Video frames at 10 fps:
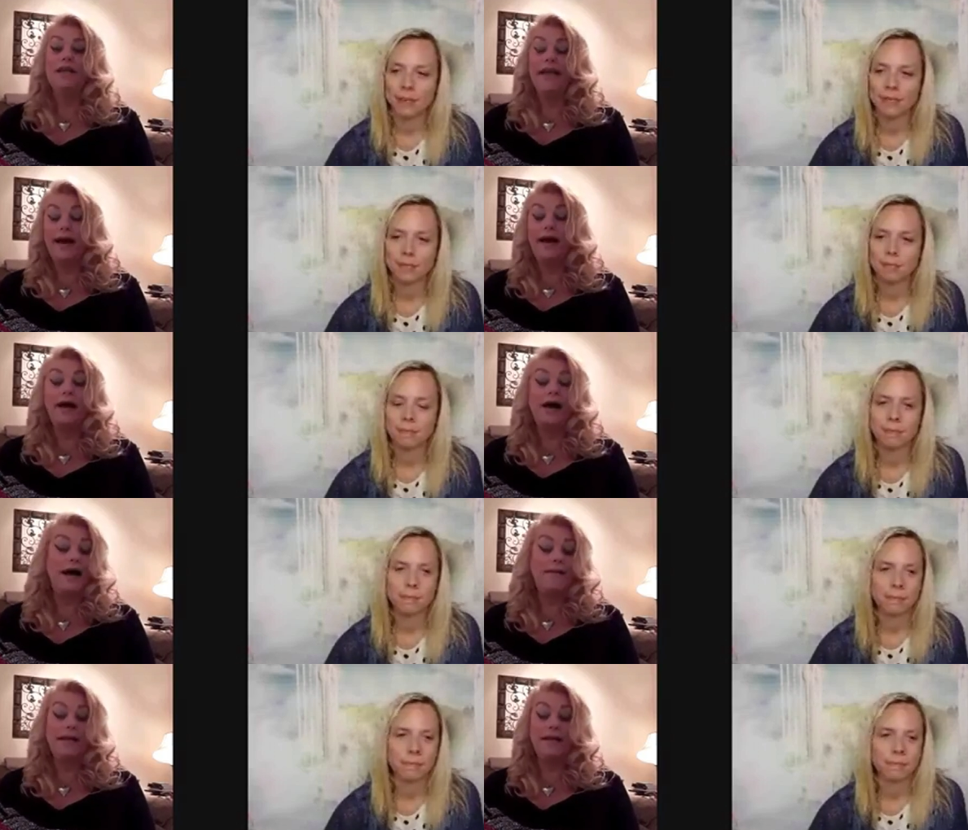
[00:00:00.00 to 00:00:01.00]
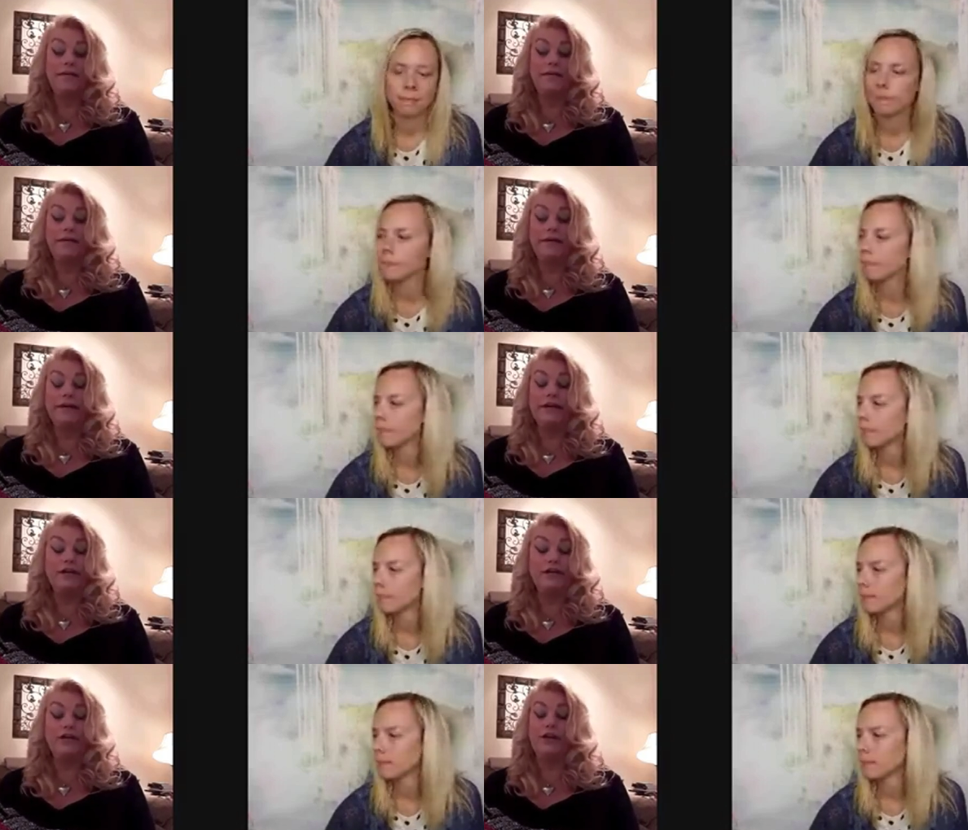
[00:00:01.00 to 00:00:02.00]
Speaker 1: yeah, I mean,
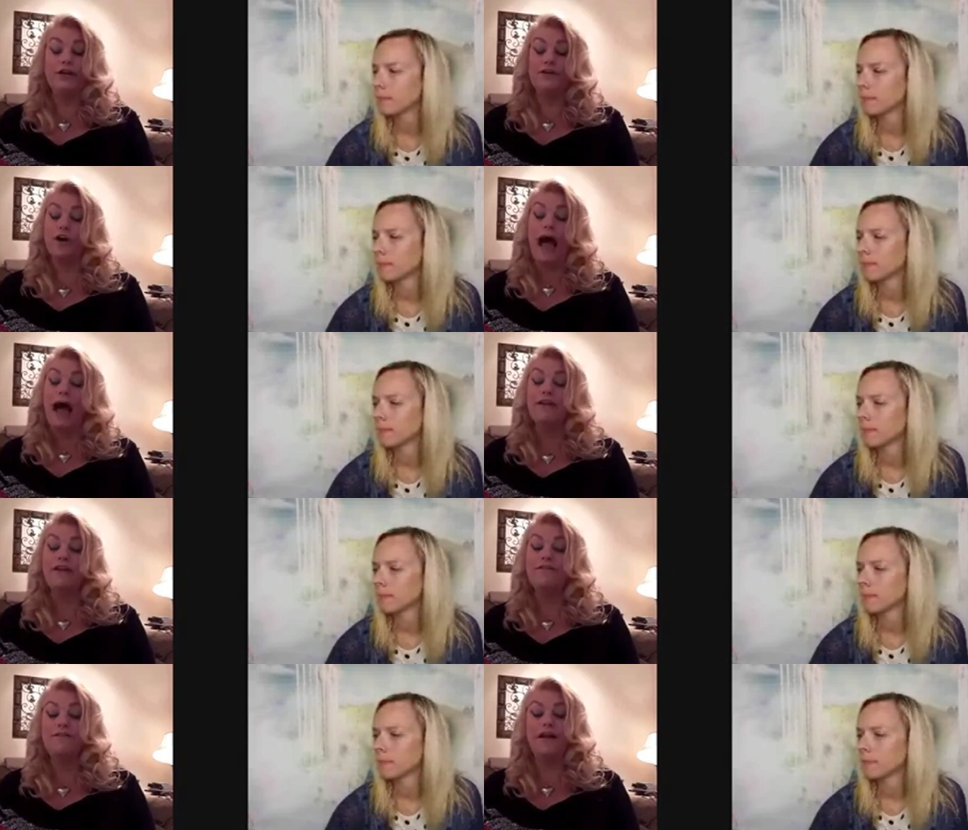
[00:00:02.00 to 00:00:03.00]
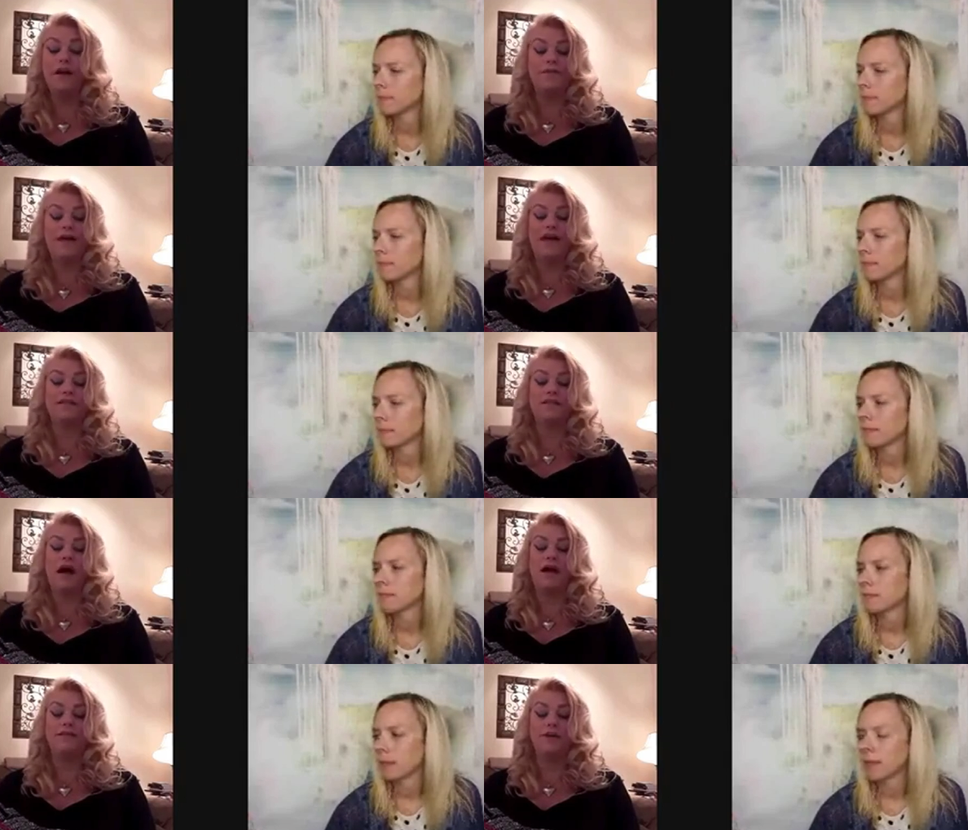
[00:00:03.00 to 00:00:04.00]
if you're having fear, that's
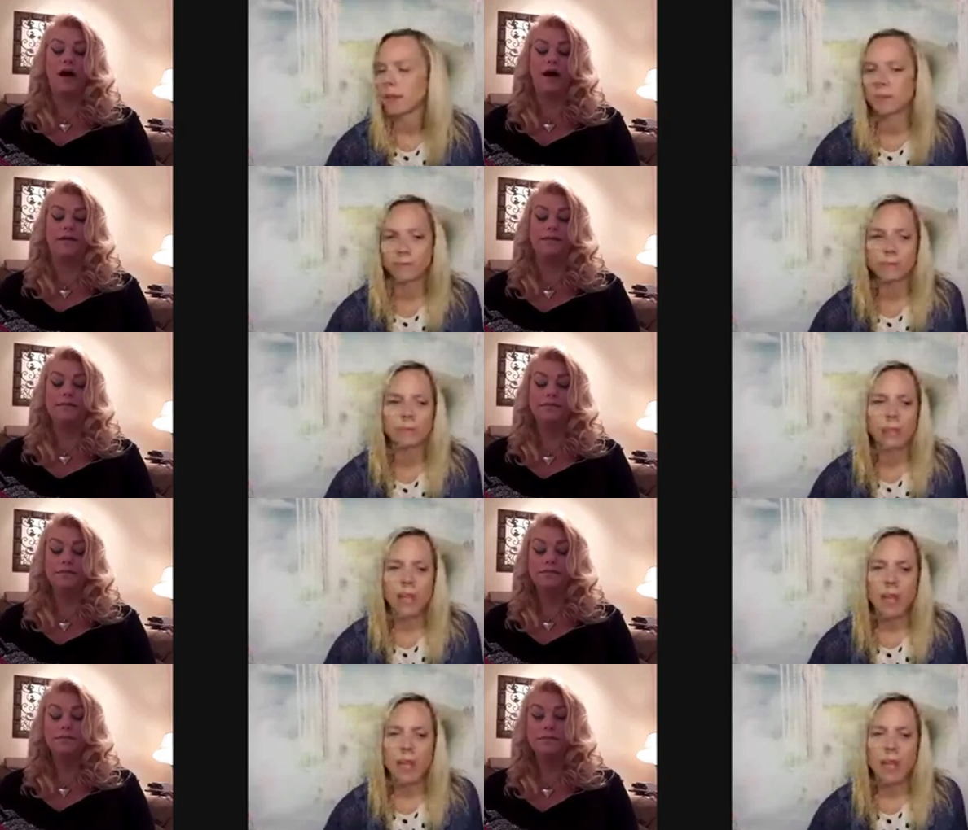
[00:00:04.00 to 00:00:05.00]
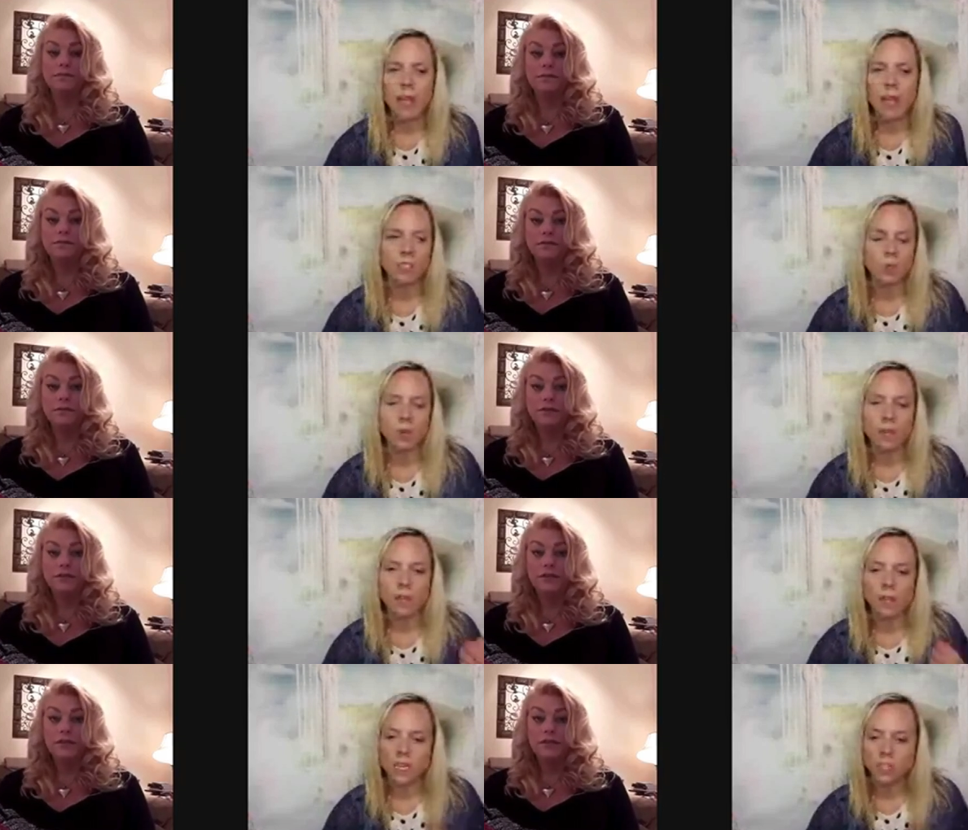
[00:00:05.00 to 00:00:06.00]
not of God.
Speaker 2: And that's one
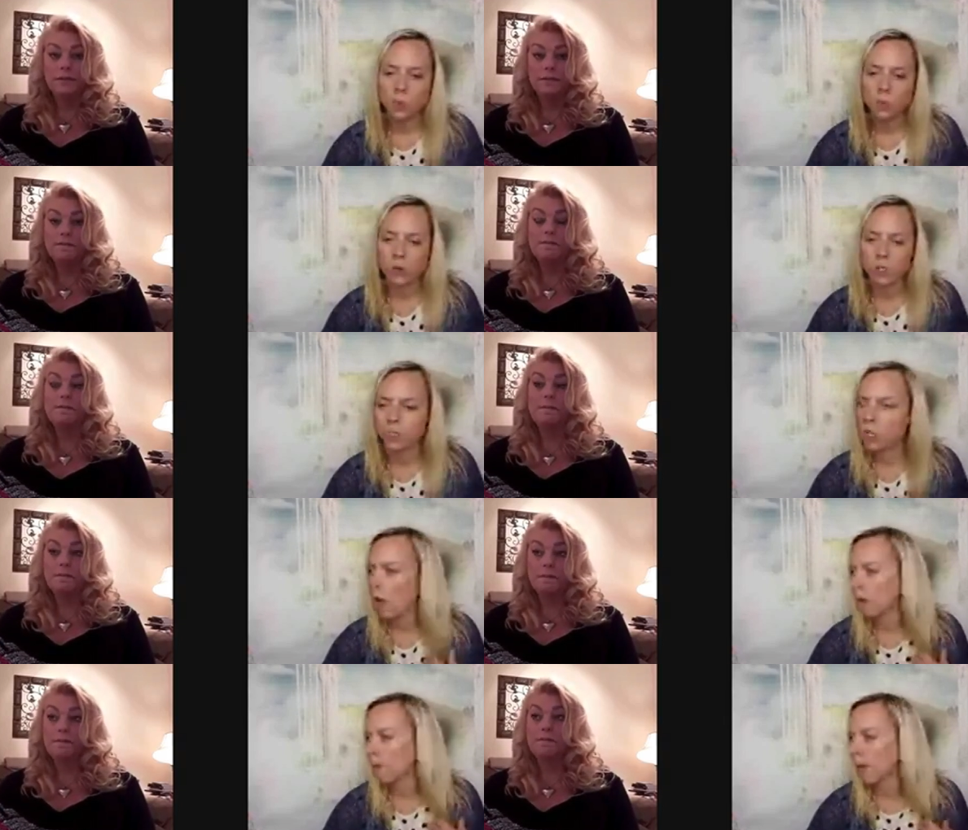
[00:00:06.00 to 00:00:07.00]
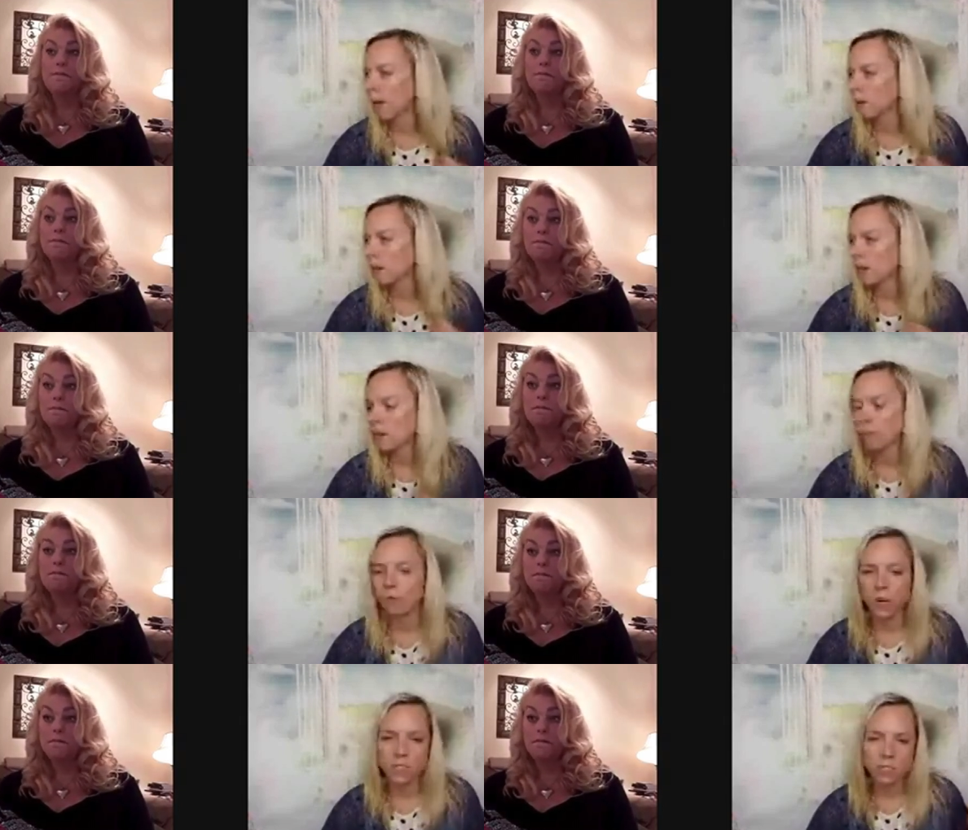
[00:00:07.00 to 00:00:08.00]
of the things that we're going to talk about,
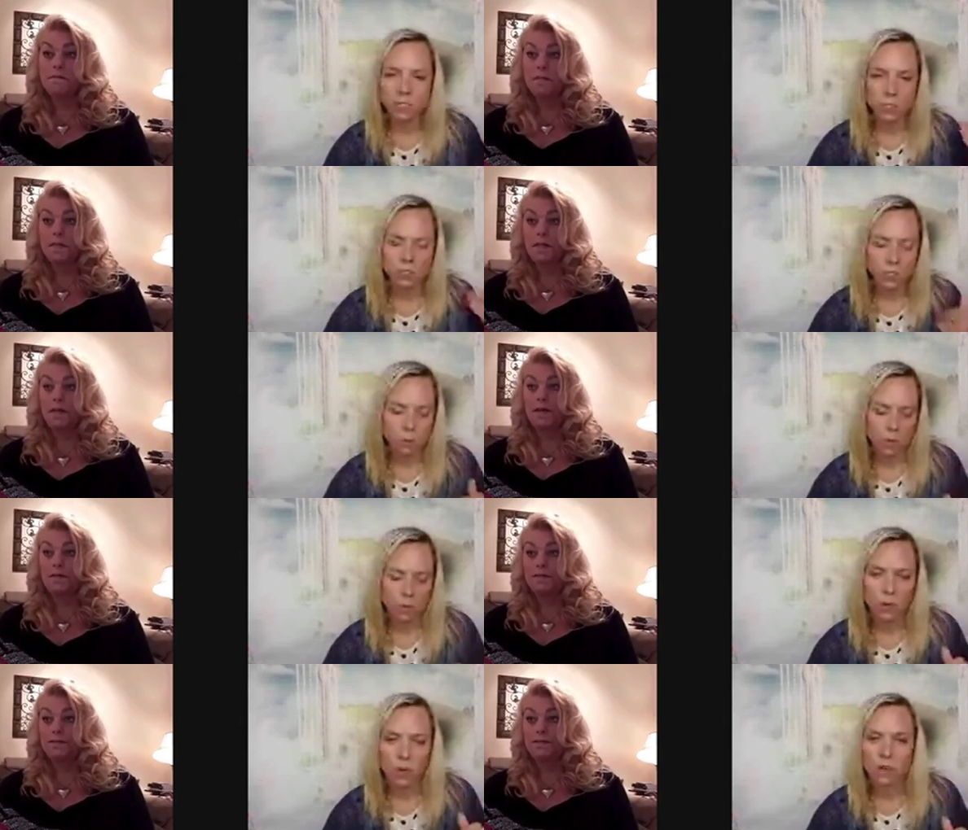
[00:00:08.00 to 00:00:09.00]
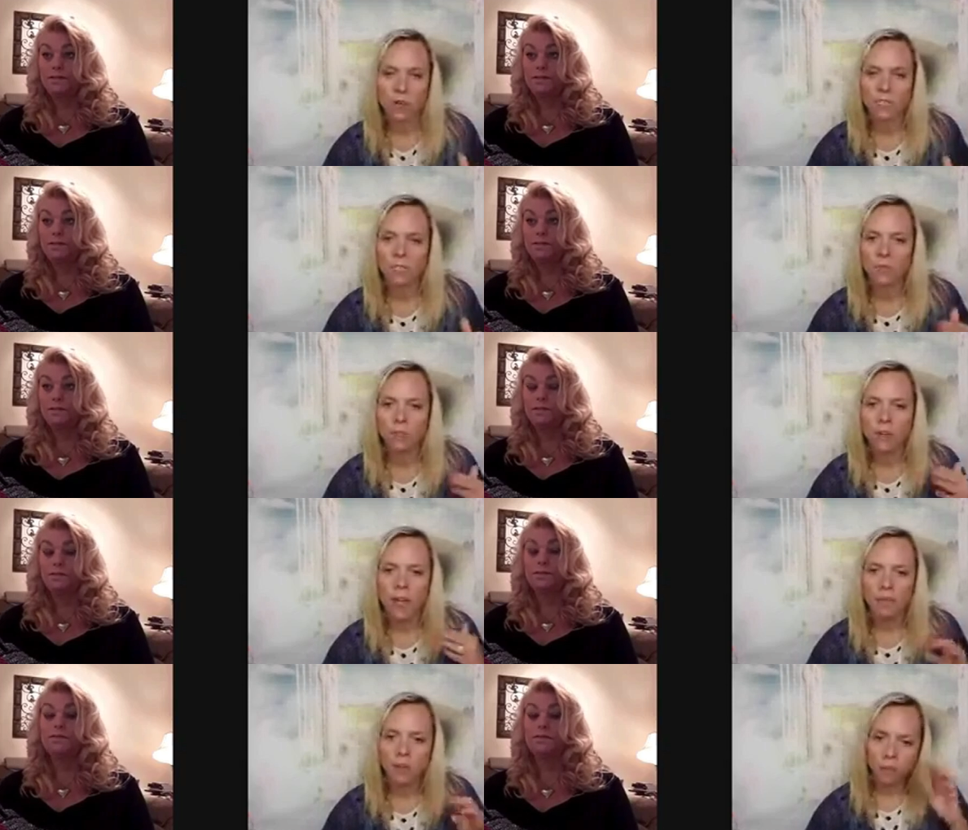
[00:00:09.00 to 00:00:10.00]
Francis, during this webinar, is if
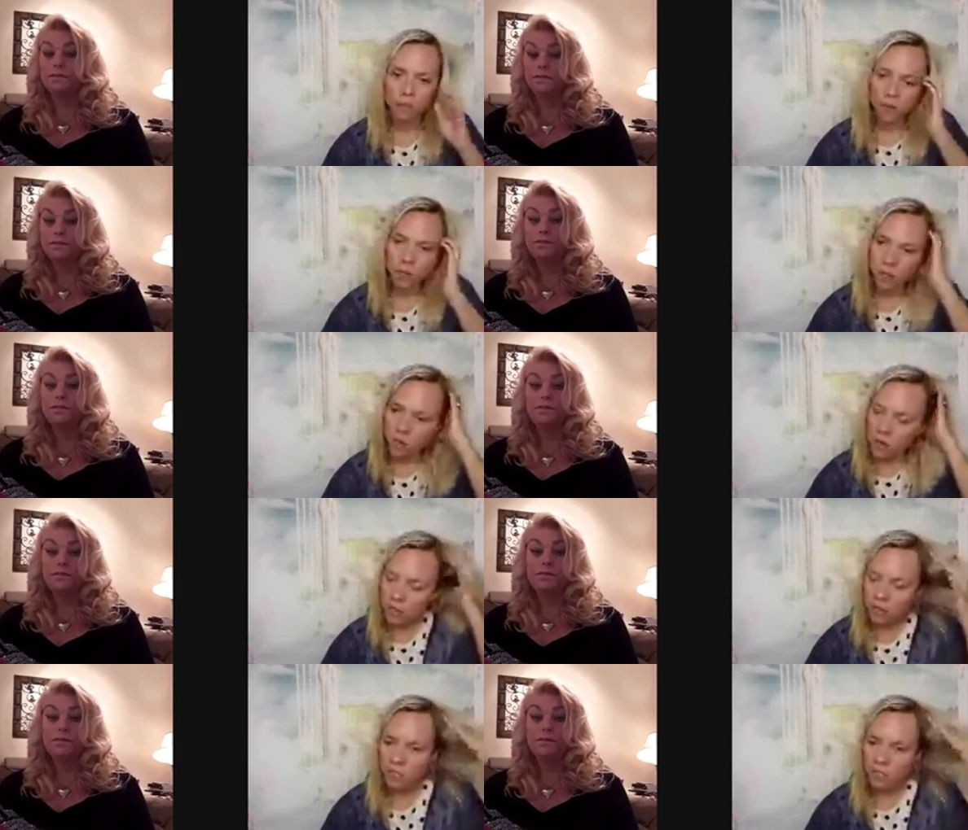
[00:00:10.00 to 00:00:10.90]
you're having fear,